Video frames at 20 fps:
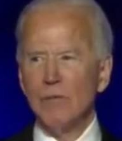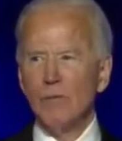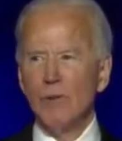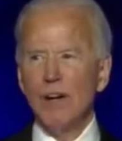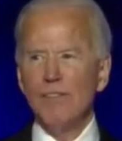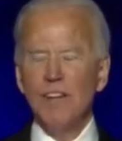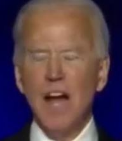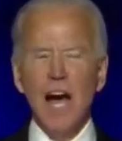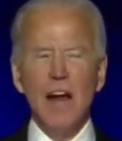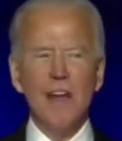
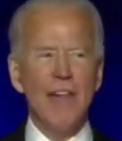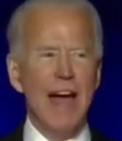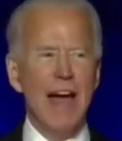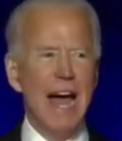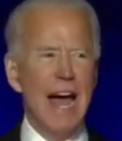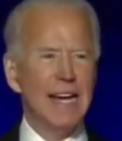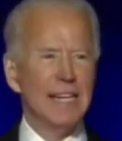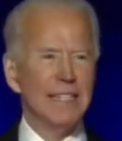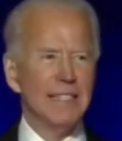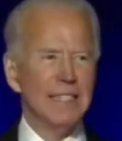We've done
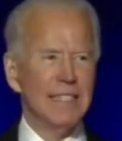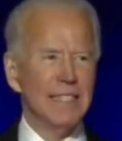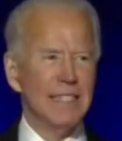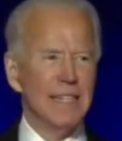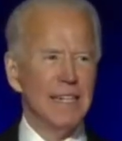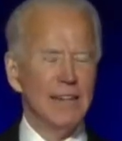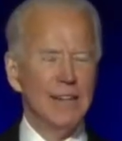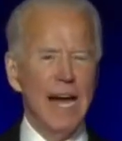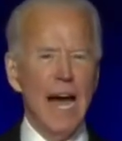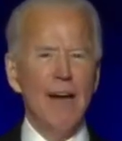that.
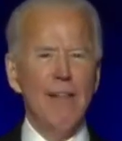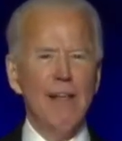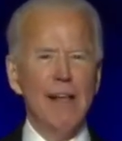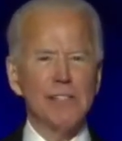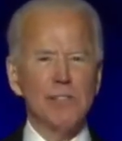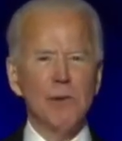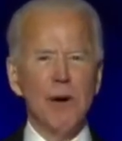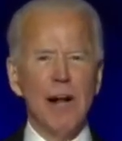Now that's